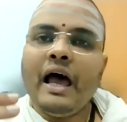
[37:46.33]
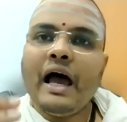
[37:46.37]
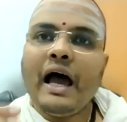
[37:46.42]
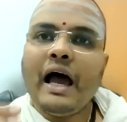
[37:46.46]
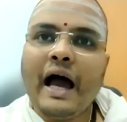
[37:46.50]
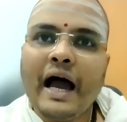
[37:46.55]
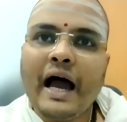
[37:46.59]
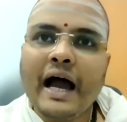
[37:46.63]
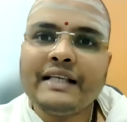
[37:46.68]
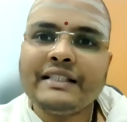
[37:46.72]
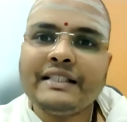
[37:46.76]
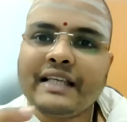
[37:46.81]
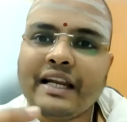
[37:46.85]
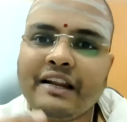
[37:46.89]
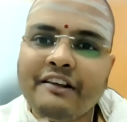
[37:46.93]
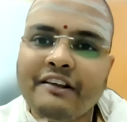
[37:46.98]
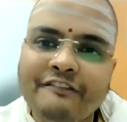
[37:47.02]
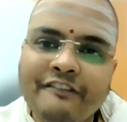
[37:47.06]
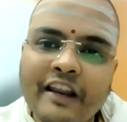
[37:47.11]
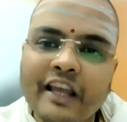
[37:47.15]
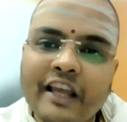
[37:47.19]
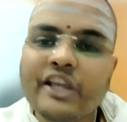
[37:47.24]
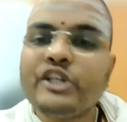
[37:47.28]
as
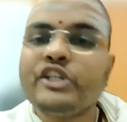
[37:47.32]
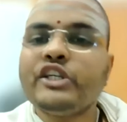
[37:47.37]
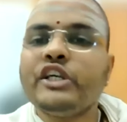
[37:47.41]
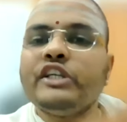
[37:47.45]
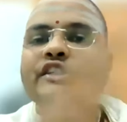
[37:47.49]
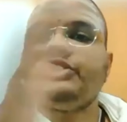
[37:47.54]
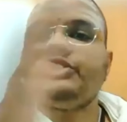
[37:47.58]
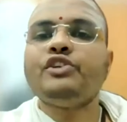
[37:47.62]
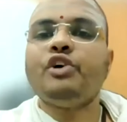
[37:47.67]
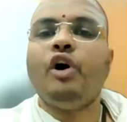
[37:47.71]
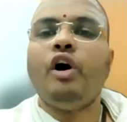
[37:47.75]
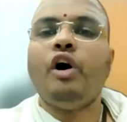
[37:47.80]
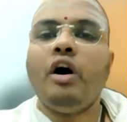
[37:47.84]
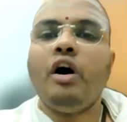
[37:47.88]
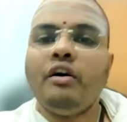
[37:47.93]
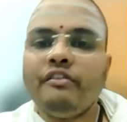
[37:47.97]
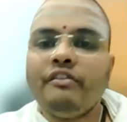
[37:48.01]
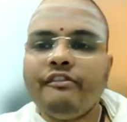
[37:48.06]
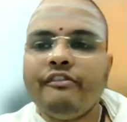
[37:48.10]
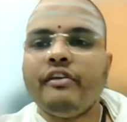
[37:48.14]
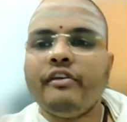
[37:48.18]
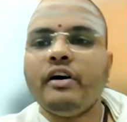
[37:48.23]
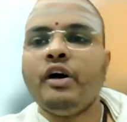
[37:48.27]
reflections
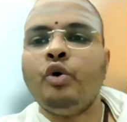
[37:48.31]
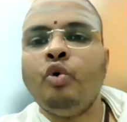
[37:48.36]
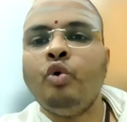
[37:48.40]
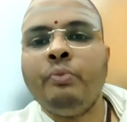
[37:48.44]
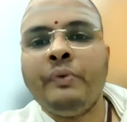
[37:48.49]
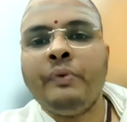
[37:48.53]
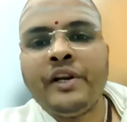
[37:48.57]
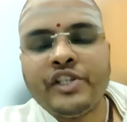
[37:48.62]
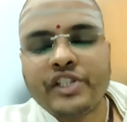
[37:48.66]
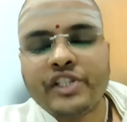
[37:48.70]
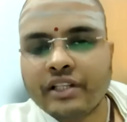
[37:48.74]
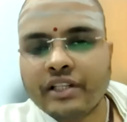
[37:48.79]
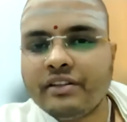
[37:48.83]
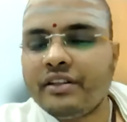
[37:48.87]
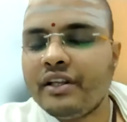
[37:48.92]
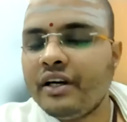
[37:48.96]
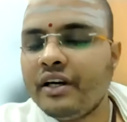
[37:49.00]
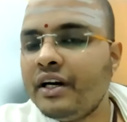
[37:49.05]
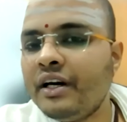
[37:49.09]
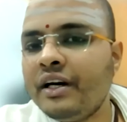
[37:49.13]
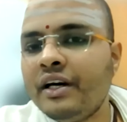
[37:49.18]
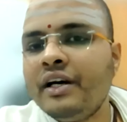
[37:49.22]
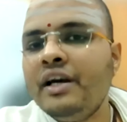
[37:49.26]
of uh, Upanishad
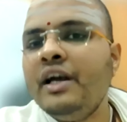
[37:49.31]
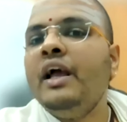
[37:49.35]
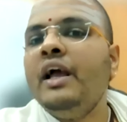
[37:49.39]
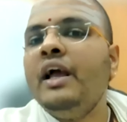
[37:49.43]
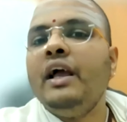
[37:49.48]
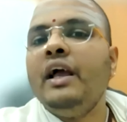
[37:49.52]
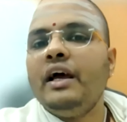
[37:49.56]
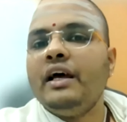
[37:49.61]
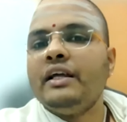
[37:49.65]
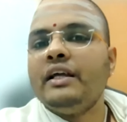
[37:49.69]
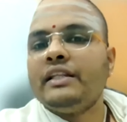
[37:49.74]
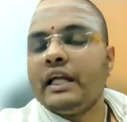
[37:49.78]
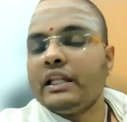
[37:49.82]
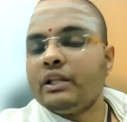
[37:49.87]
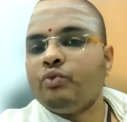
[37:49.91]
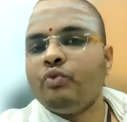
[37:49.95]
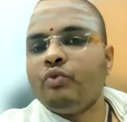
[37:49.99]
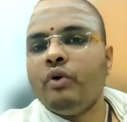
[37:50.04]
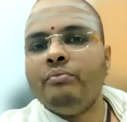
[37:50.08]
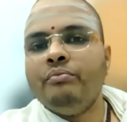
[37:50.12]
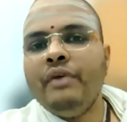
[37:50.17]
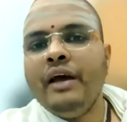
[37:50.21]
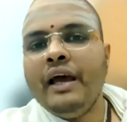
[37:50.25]
uh, uh,
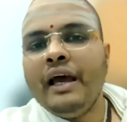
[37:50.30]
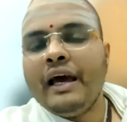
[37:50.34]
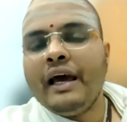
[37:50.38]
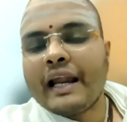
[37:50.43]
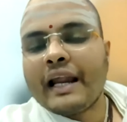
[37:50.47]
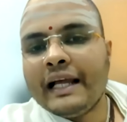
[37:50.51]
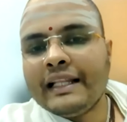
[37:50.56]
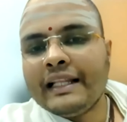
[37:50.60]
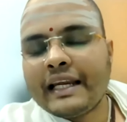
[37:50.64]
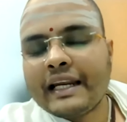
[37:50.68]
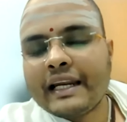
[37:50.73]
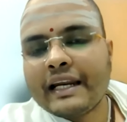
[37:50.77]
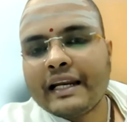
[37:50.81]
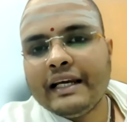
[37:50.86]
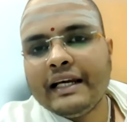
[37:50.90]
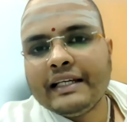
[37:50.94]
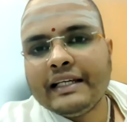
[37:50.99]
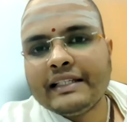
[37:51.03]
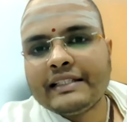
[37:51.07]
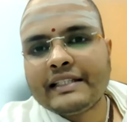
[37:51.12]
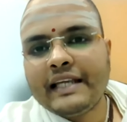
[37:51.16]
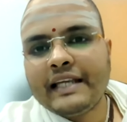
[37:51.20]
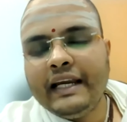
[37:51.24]
Tattvam, rather
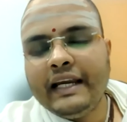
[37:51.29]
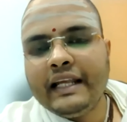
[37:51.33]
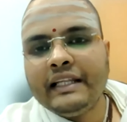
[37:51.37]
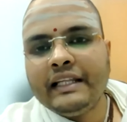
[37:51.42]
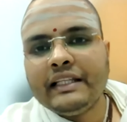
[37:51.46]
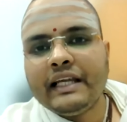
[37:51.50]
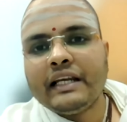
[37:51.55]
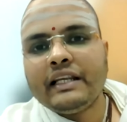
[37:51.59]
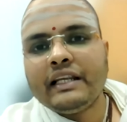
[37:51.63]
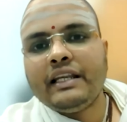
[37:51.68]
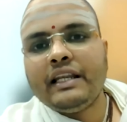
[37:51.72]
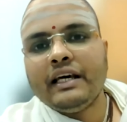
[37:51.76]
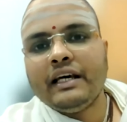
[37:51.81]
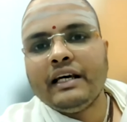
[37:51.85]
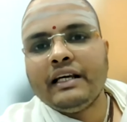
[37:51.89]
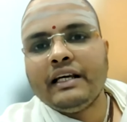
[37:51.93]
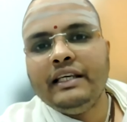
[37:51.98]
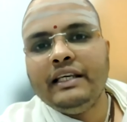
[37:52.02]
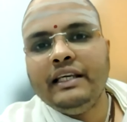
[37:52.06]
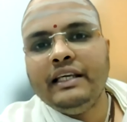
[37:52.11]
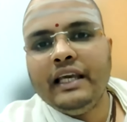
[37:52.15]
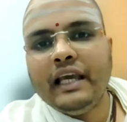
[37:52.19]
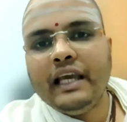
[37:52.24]
uh, stating that uh,
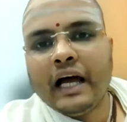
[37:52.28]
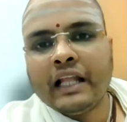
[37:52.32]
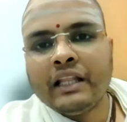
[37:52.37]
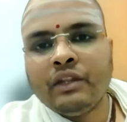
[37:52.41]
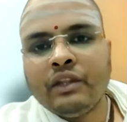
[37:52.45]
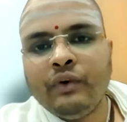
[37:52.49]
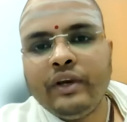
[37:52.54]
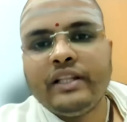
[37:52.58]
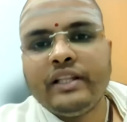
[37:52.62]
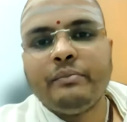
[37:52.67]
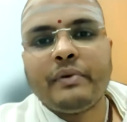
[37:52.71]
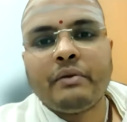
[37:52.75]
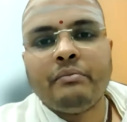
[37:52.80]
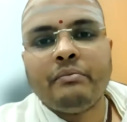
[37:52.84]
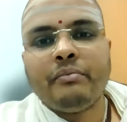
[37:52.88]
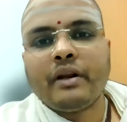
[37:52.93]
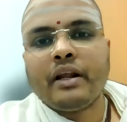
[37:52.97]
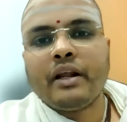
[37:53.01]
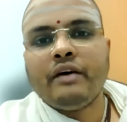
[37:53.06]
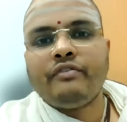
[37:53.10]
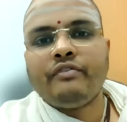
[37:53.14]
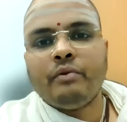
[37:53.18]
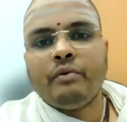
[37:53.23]
the Advaita
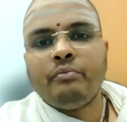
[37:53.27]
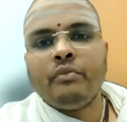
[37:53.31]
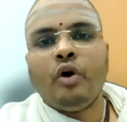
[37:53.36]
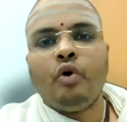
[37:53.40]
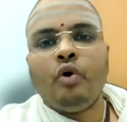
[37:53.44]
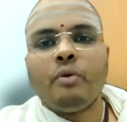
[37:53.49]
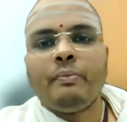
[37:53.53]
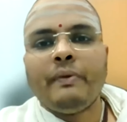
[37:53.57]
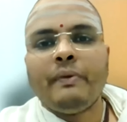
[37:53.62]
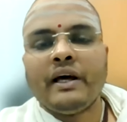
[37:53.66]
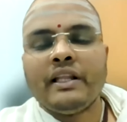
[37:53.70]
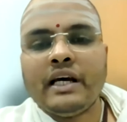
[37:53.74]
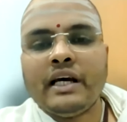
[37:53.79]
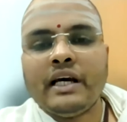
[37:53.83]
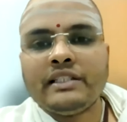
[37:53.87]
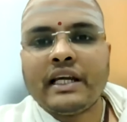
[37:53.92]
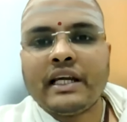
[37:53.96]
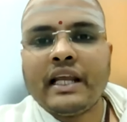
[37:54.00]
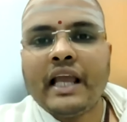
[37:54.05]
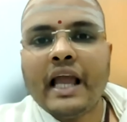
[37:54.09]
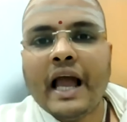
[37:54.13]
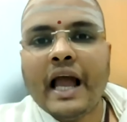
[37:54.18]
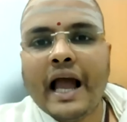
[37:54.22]
Parampara from
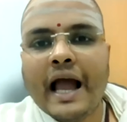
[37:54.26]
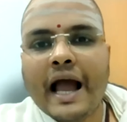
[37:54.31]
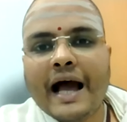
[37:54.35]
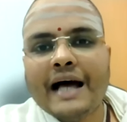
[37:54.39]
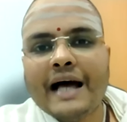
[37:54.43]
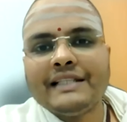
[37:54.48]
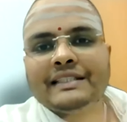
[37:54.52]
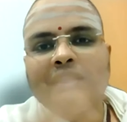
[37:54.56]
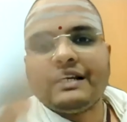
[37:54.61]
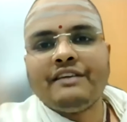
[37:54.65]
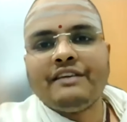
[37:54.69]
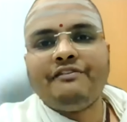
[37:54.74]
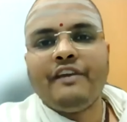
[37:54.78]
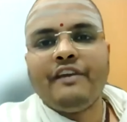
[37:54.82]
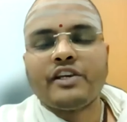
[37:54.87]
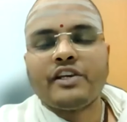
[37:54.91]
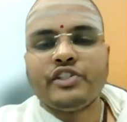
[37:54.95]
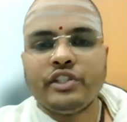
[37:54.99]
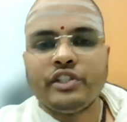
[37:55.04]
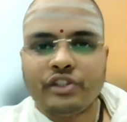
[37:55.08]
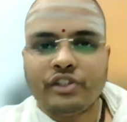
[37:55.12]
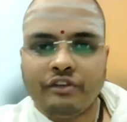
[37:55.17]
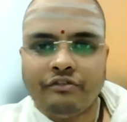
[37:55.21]
Gaudapadacharya has
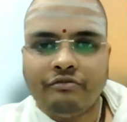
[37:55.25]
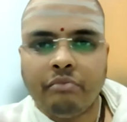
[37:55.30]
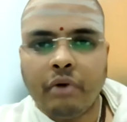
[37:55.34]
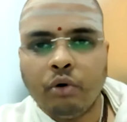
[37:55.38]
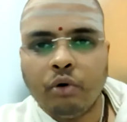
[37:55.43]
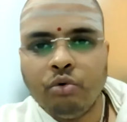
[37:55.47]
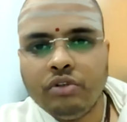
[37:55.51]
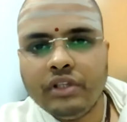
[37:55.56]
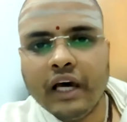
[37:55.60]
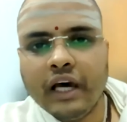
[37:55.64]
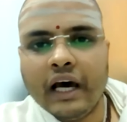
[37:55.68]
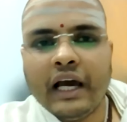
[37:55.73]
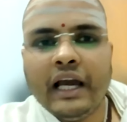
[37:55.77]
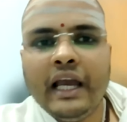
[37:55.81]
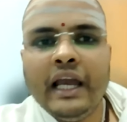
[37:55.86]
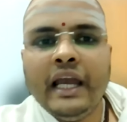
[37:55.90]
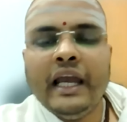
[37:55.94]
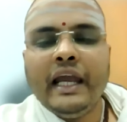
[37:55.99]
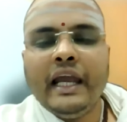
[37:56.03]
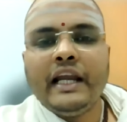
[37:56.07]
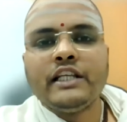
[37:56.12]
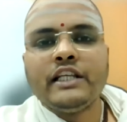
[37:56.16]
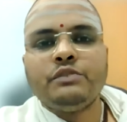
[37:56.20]
reflections of Bauddha.
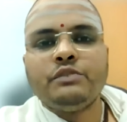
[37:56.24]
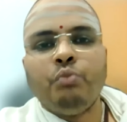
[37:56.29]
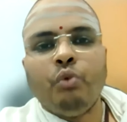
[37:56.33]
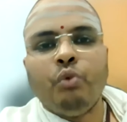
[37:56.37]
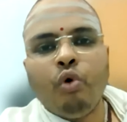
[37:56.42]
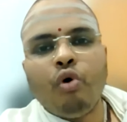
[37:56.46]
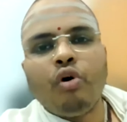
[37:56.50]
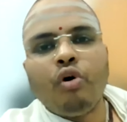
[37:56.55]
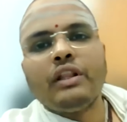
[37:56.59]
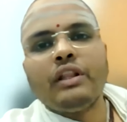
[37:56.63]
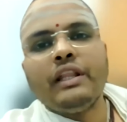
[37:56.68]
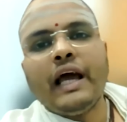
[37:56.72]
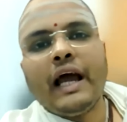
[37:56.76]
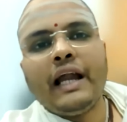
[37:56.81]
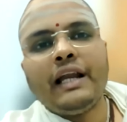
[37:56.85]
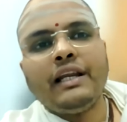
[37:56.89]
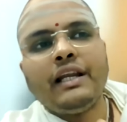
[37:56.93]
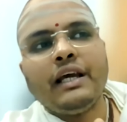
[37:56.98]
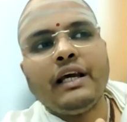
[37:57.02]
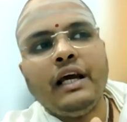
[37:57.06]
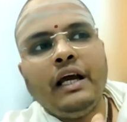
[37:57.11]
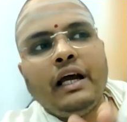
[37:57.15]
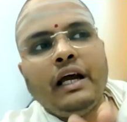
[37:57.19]
It is more that
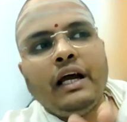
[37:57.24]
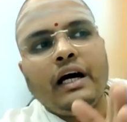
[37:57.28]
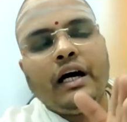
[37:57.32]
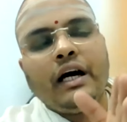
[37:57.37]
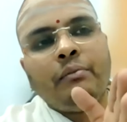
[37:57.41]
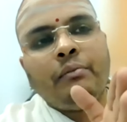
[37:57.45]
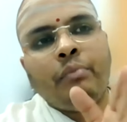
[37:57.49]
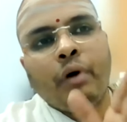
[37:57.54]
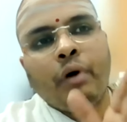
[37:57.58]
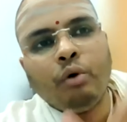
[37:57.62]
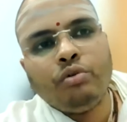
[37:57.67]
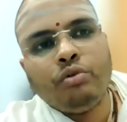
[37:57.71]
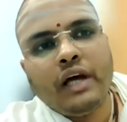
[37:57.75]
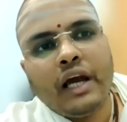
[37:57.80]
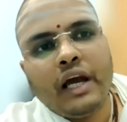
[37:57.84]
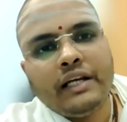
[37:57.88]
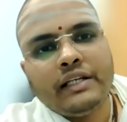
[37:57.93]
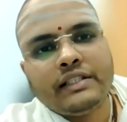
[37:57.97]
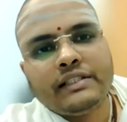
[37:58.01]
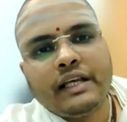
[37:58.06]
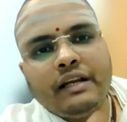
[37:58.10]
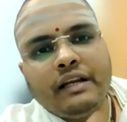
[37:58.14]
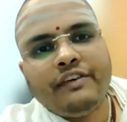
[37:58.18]
uh, Bauddha
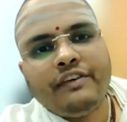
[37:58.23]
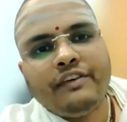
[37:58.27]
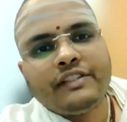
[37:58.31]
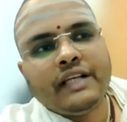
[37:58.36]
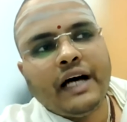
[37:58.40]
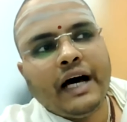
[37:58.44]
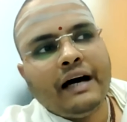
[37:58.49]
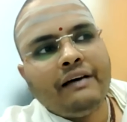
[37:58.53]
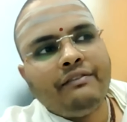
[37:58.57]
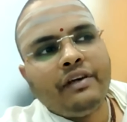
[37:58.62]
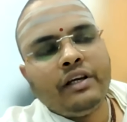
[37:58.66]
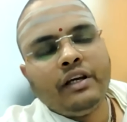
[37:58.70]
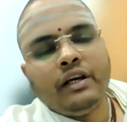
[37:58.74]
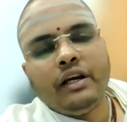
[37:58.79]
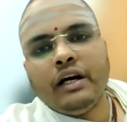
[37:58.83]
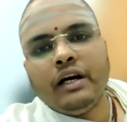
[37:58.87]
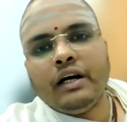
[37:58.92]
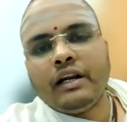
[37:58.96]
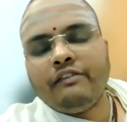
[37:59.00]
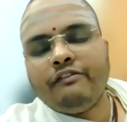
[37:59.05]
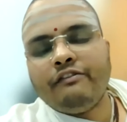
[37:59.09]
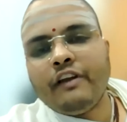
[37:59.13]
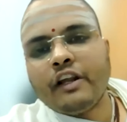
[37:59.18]
itself is having
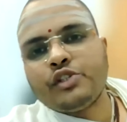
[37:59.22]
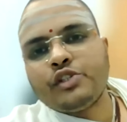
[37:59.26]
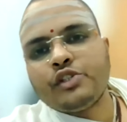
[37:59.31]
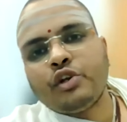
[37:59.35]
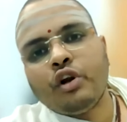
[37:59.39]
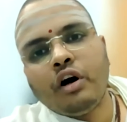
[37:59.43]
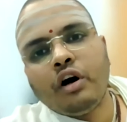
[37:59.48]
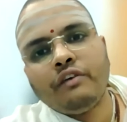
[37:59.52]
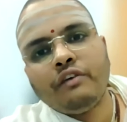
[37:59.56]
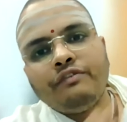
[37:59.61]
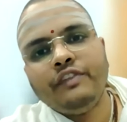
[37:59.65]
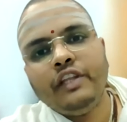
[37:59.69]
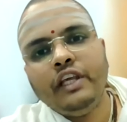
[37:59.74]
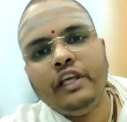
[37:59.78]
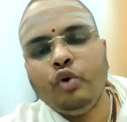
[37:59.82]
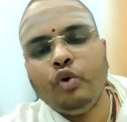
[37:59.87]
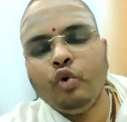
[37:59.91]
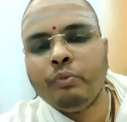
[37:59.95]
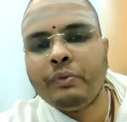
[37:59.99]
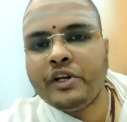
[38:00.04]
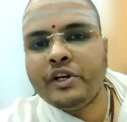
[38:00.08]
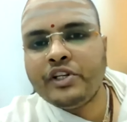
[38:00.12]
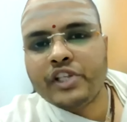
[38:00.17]
a reflection of the
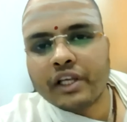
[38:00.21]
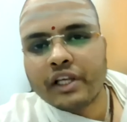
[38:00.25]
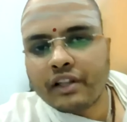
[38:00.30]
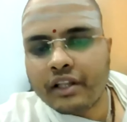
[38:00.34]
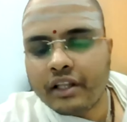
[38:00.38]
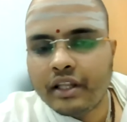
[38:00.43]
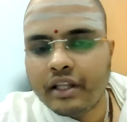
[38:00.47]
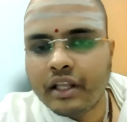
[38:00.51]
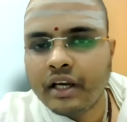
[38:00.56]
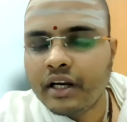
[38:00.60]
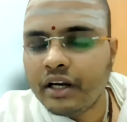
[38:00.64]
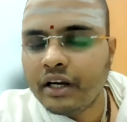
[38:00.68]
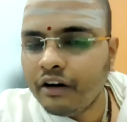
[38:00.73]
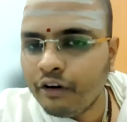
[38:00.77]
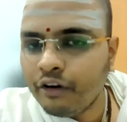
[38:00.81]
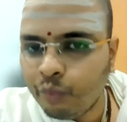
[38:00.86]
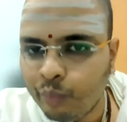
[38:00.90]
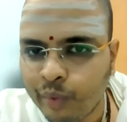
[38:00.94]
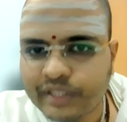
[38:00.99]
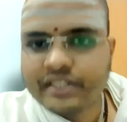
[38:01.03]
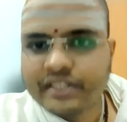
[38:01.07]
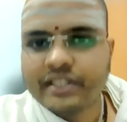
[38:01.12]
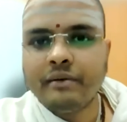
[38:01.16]
Upanishadic uh,
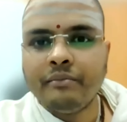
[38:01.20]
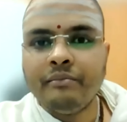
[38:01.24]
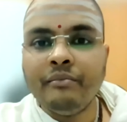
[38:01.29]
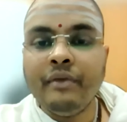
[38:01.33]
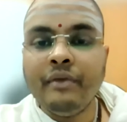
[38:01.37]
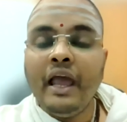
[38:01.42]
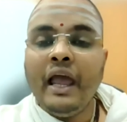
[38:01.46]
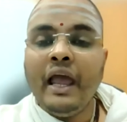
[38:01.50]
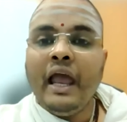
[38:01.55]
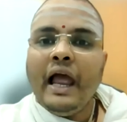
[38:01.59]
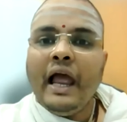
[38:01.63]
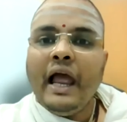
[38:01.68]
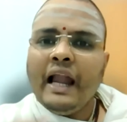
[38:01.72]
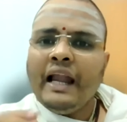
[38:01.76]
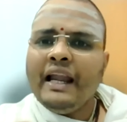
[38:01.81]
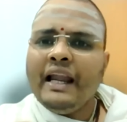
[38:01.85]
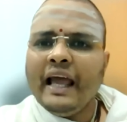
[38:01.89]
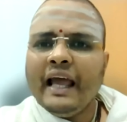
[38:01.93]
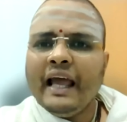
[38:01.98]
wisdom, and